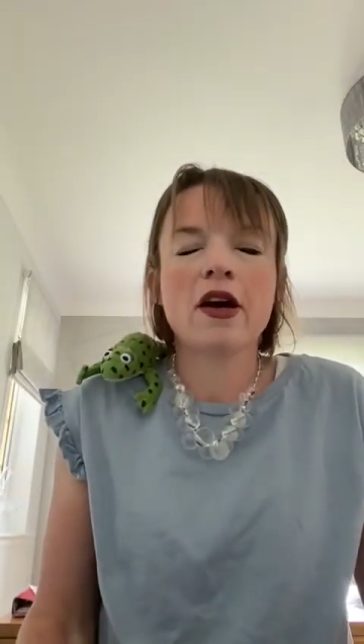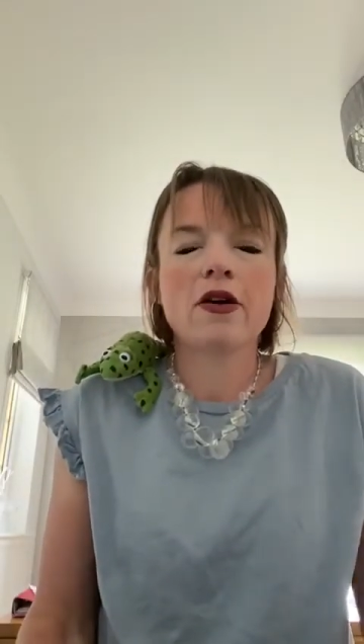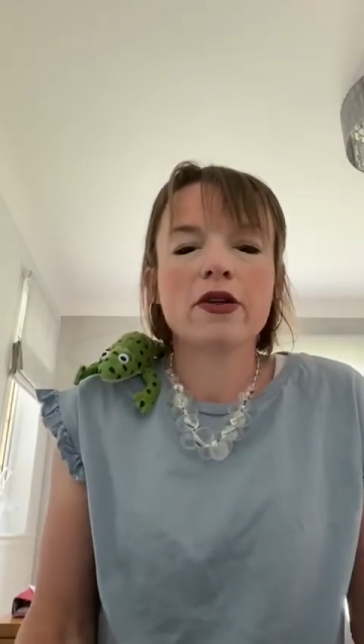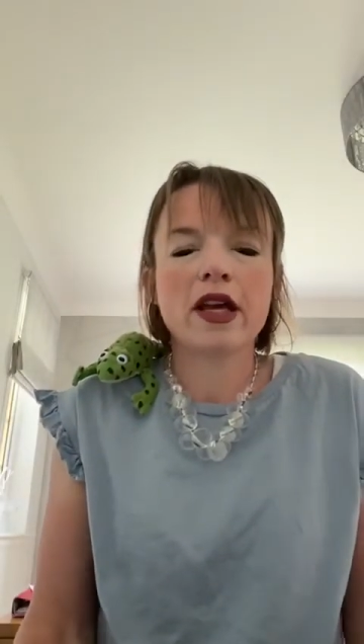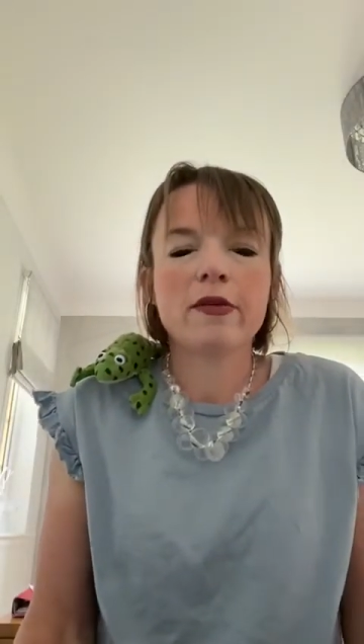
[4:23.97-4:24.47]

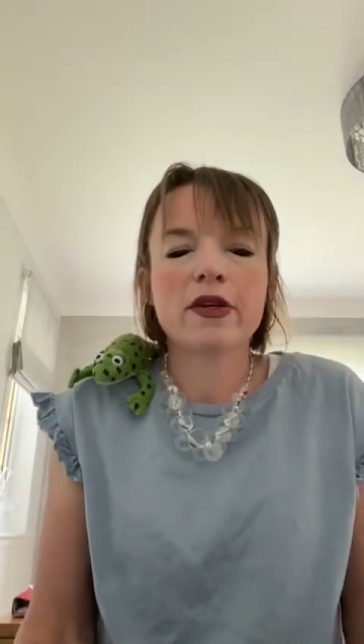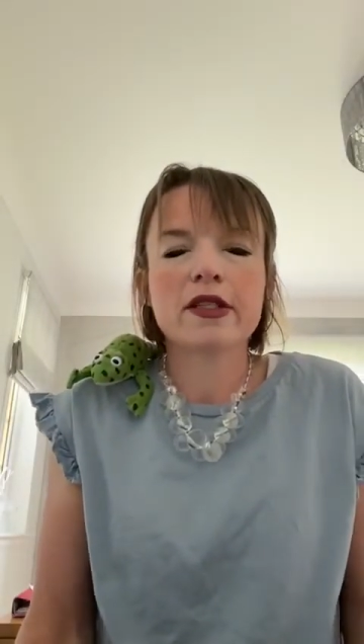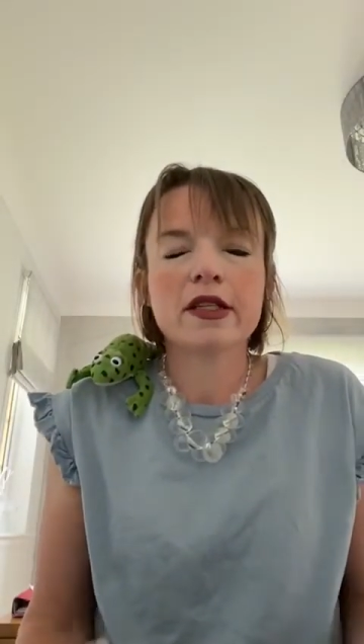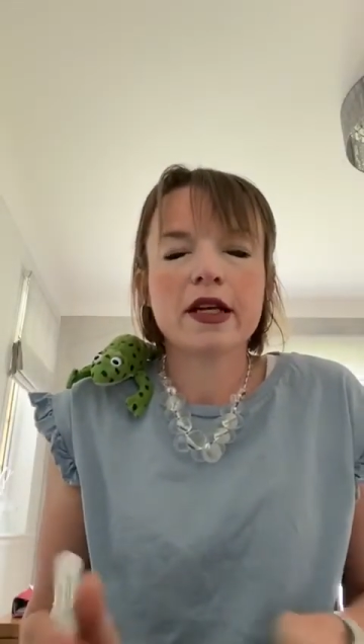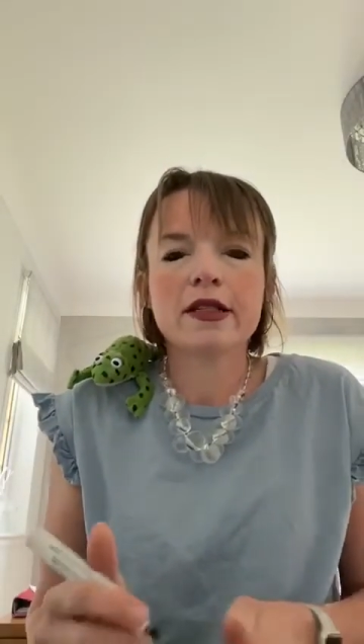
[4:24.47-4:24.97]
Okay, boys
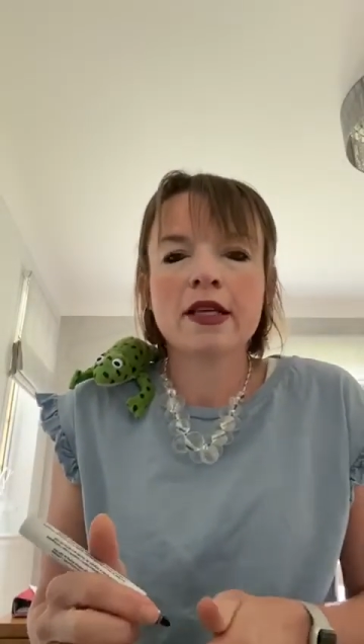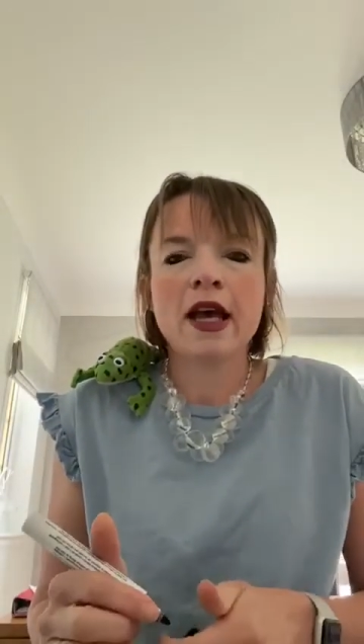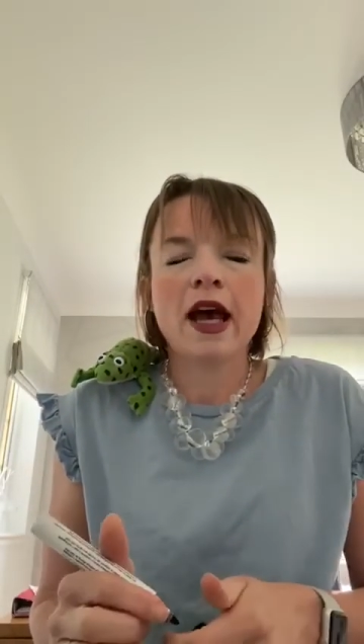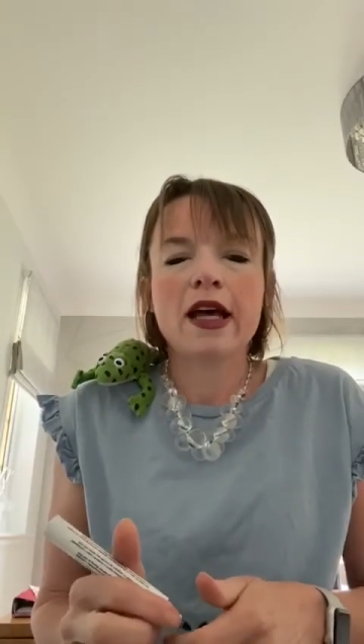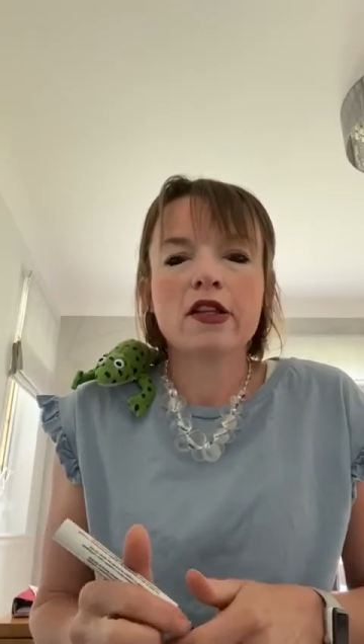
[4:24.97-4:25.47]
and girls,
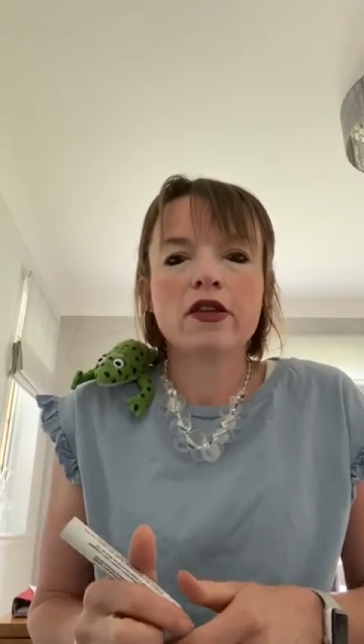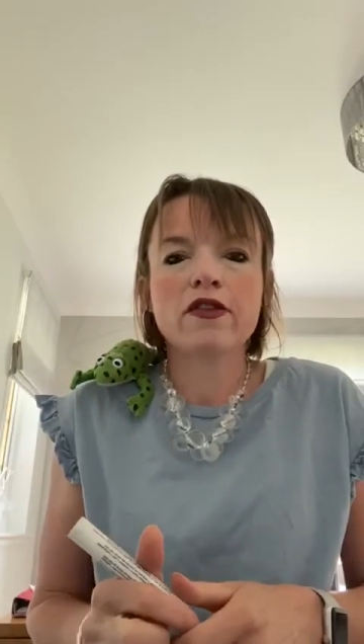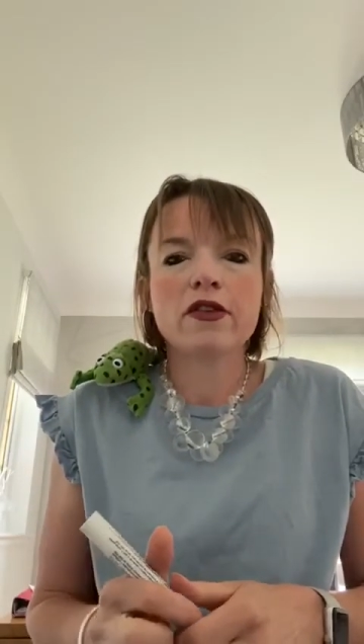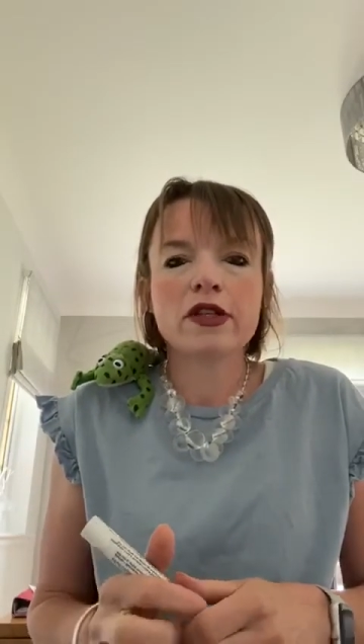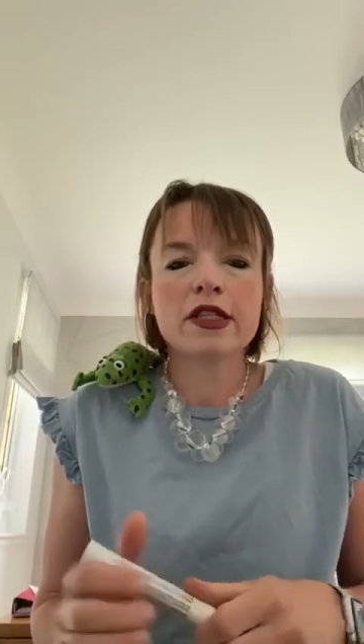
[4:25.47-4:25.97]
I look
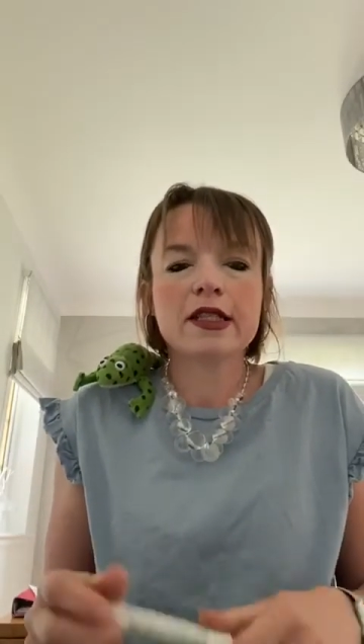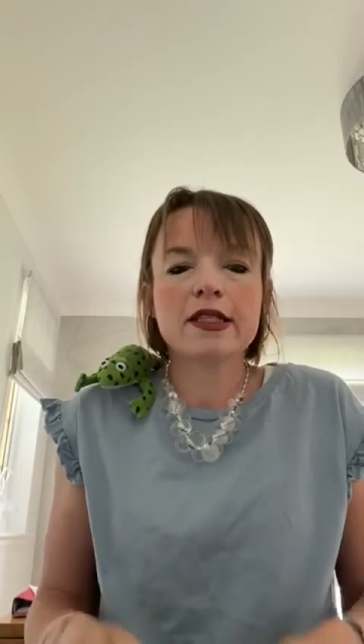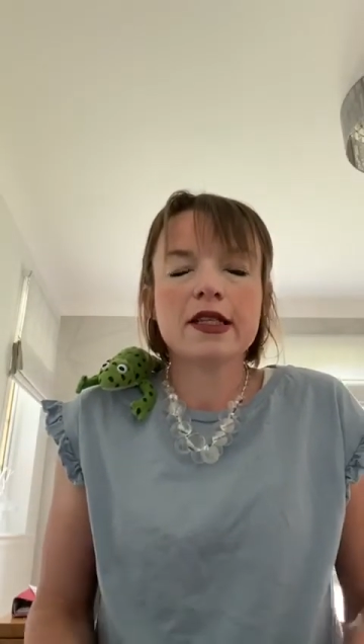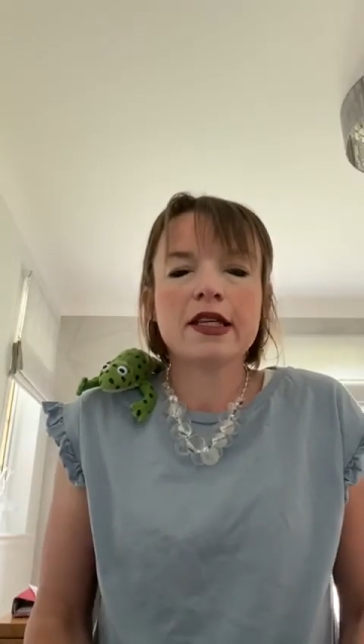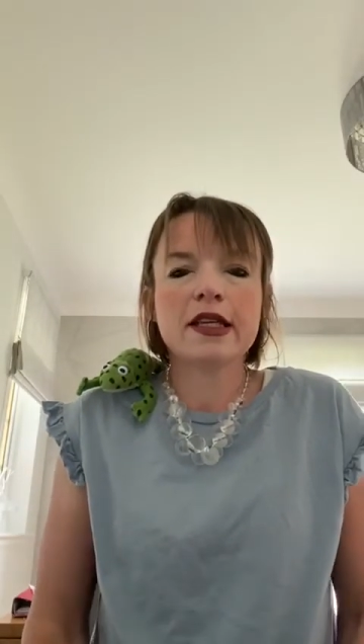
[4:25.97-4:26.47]
forward to
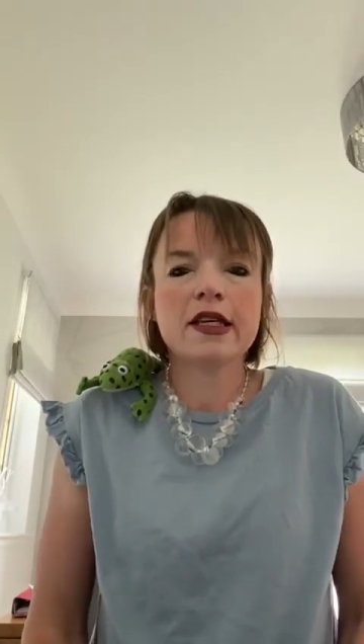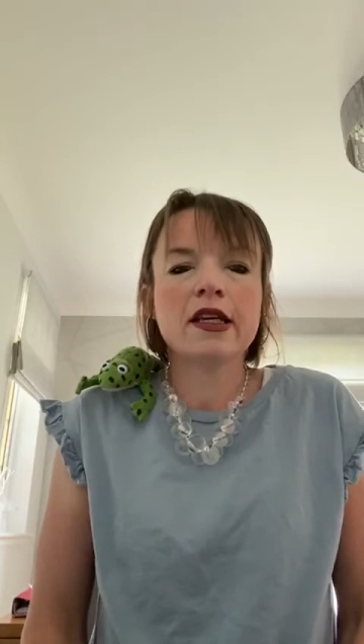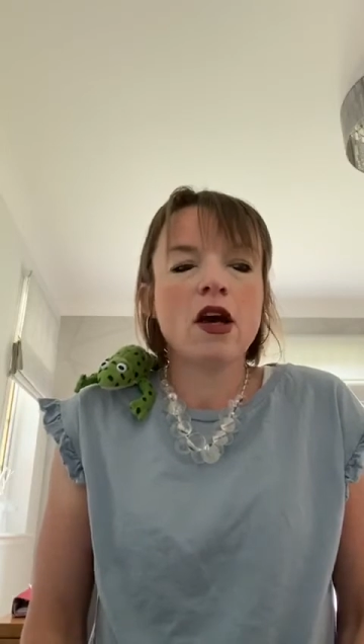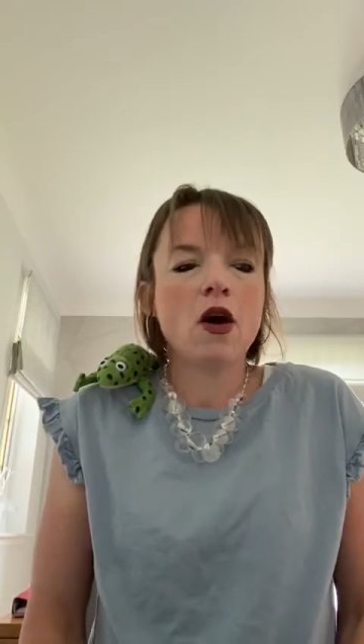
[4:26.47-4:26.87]
seeing